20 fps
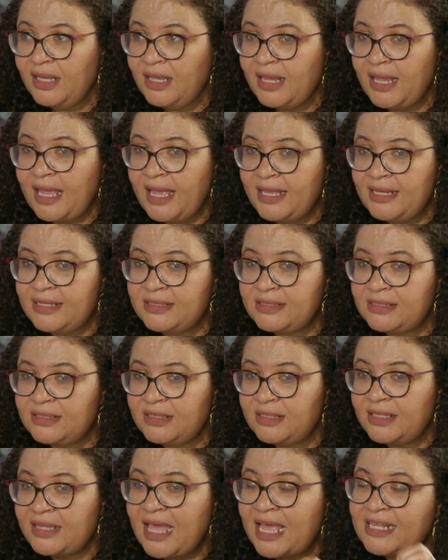And
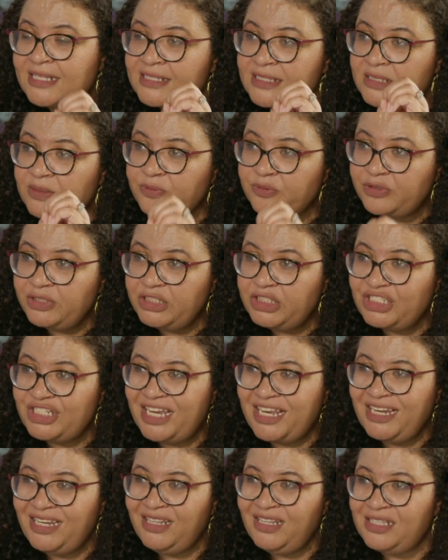that's
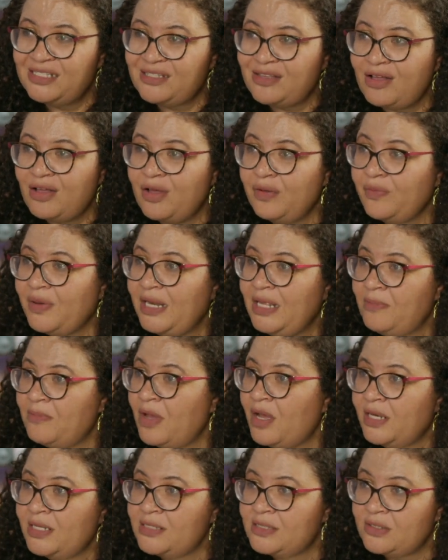depreciating these already modest